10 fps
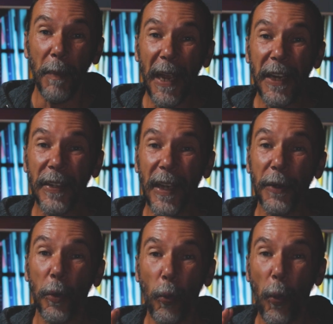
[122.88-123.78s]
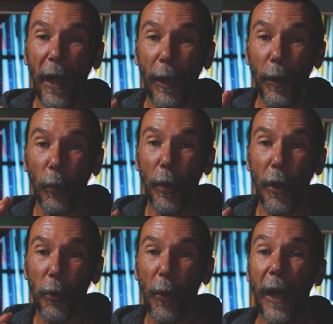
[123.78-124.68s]
makes it well
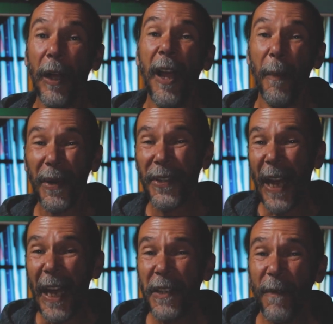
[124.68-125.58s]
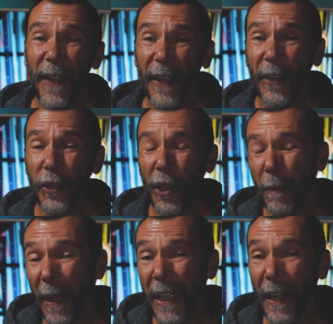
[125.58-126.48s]
worthwhile. Besides the fact that you can
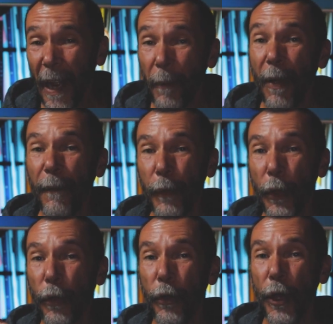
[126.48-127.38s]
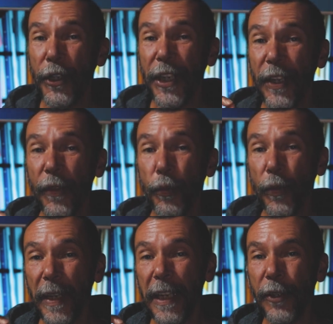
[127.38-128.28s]
pick it up for
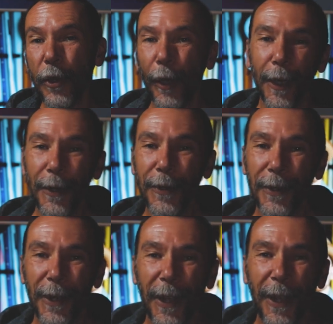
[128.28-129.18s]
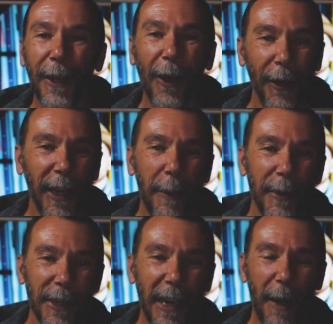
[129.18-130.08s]
$33 on
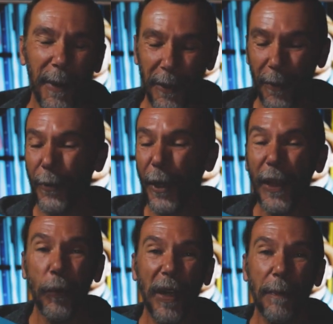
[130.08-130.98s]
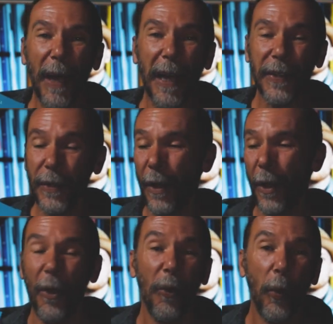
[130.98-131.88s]
Amazon. I mean, 33 bucks.
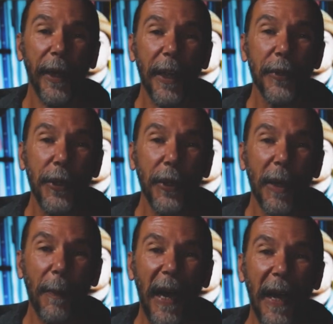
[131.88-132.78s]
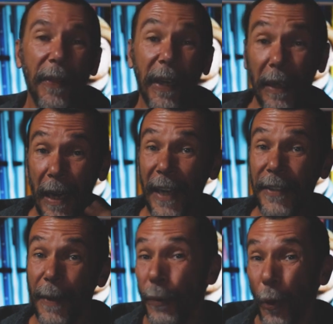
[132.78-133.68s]
What else are you going to buy that lights
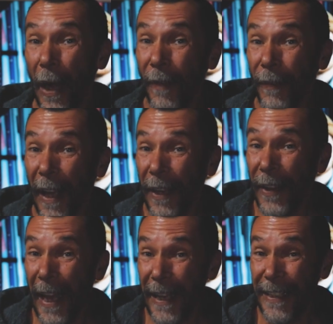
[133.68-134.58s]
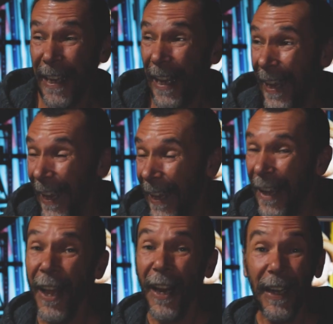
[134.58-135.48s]
up your life like that?
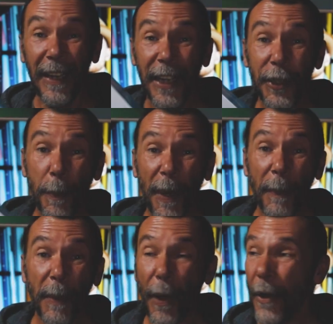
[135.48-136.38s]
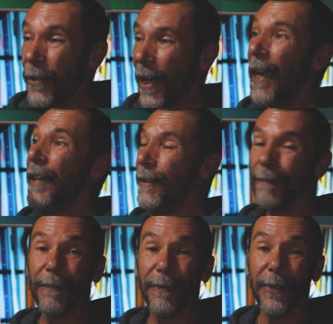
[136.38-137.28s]
Let's open up the box and
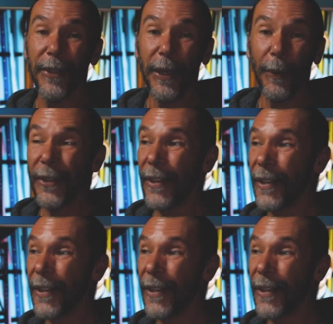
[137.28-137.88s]
see what's